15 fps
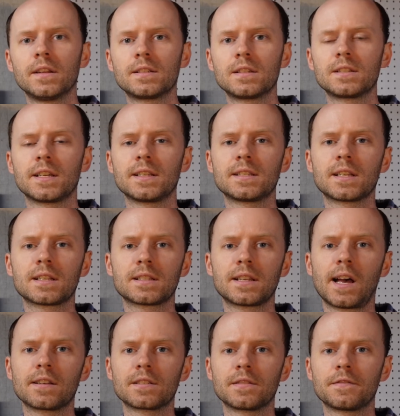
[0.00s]
This is a
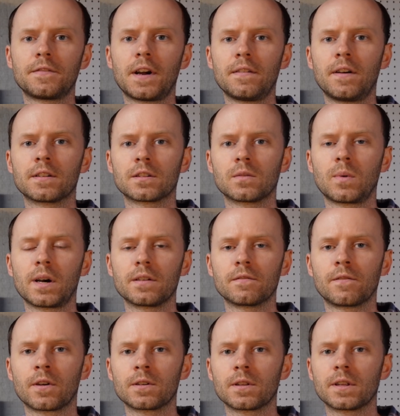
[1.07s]
6,500 watt
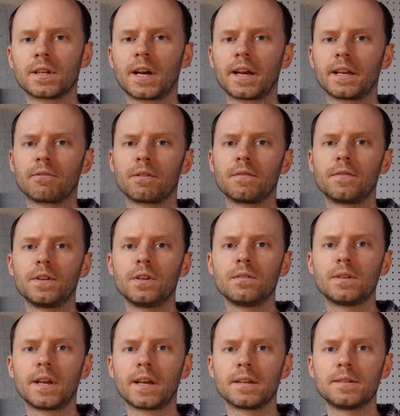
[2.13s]
inverter that I
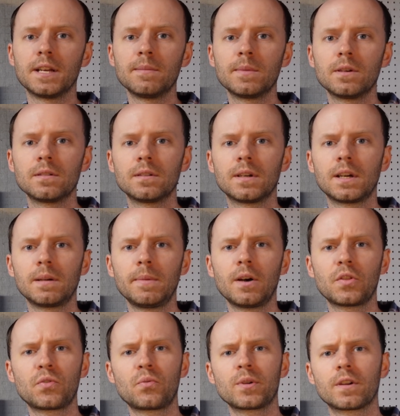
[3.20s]
reviewed and demoed
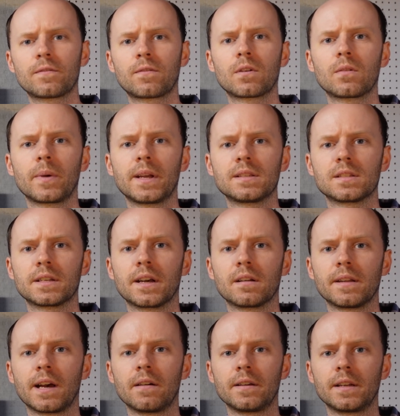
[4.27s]
about three or four weeks ago
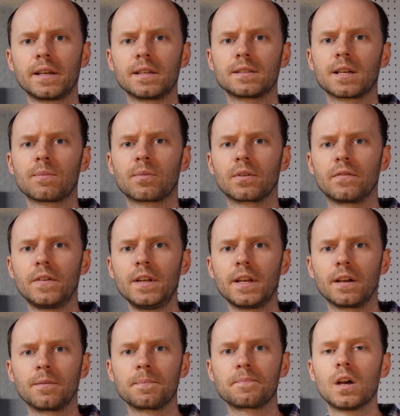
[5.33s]
now in a separate
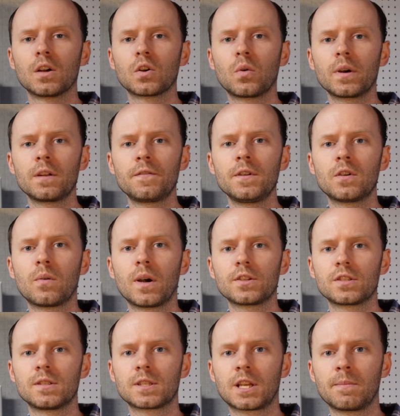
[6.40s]
video. Quite a few
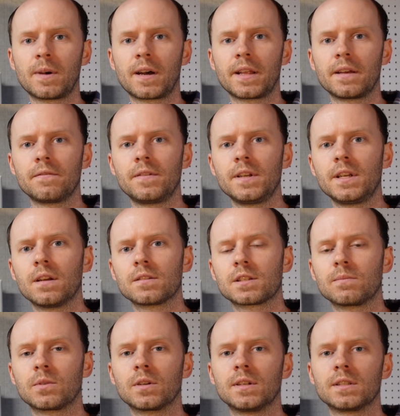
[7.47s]
questions came out of that video,
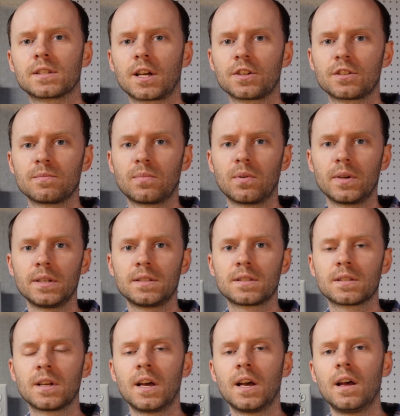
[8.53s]
some good discussion
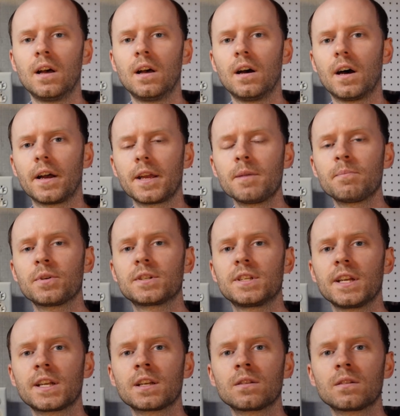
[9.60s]
points. Uh, in
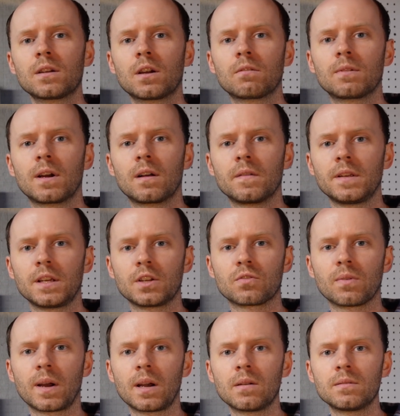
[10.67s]
particular around the
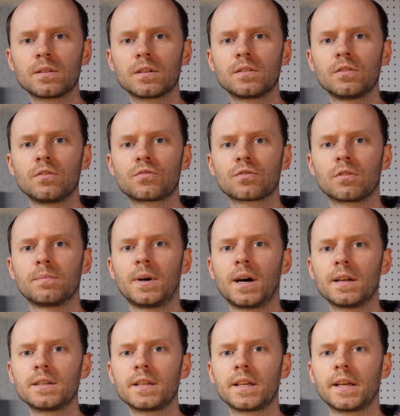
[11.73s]
ground neutral
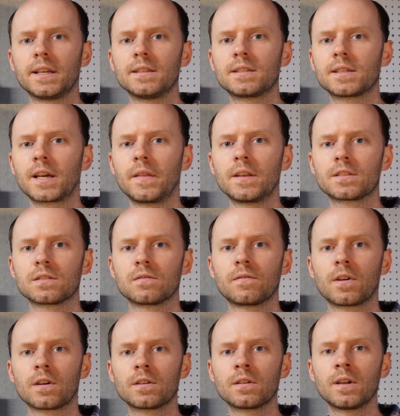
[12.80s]
bonding inside this
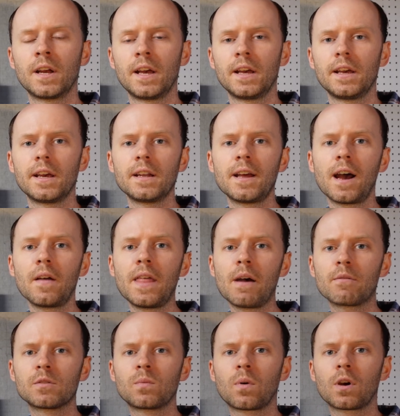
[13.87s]
inverter and how that
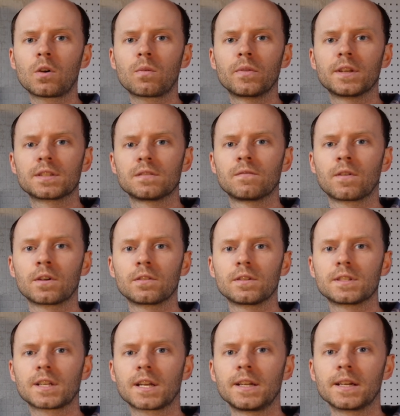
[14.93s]
would work when this inverter
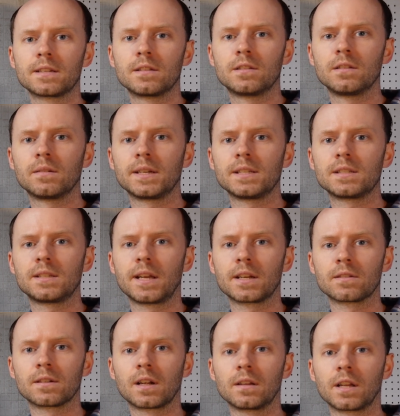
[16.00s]
is connected to a
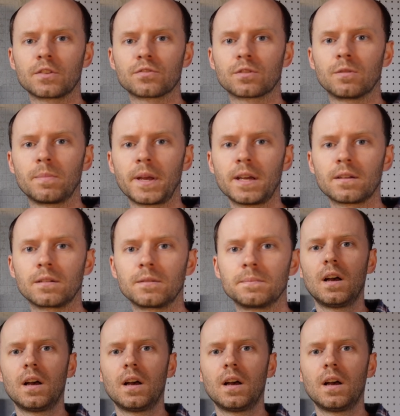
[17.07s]
standard electrical panel.